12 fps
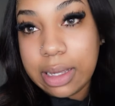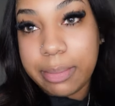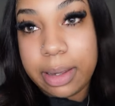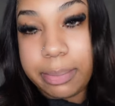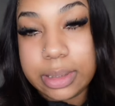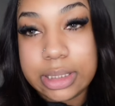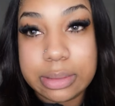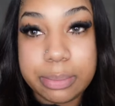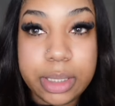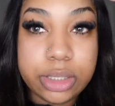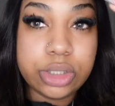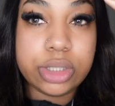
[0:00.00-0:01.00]
I might put some
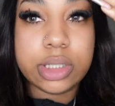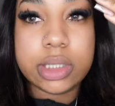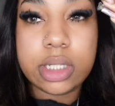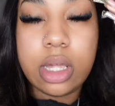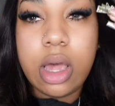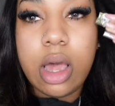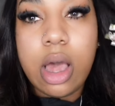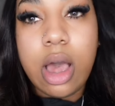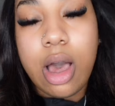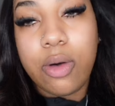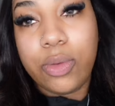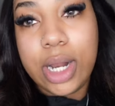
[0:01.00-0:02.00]
pictures
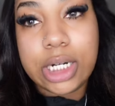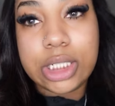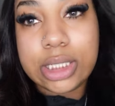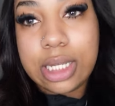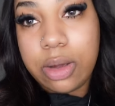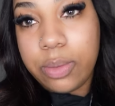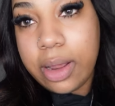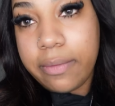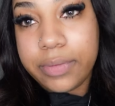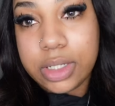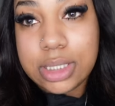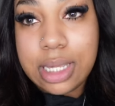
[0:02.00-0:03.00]
of when I
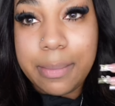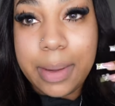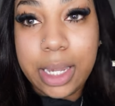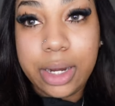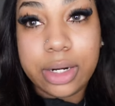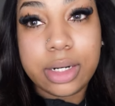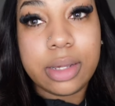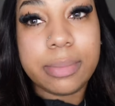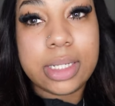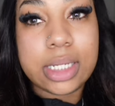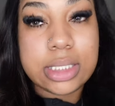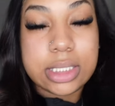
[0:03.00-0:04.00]
first got my hair done,
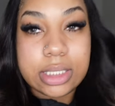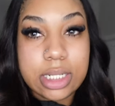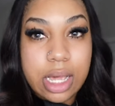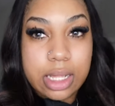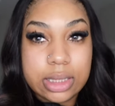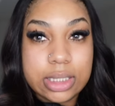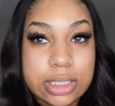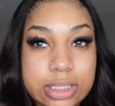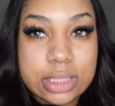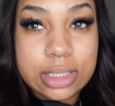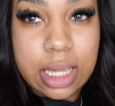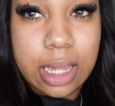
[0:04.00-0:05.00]
because it's not the
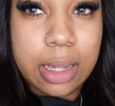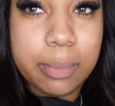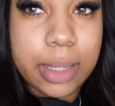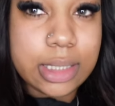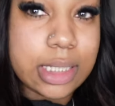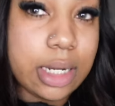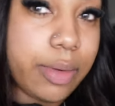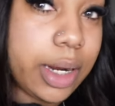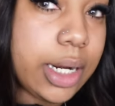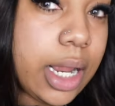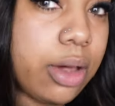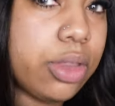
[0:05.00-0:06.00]
same as like
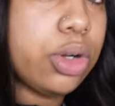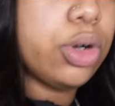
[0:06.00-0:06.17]
right now. The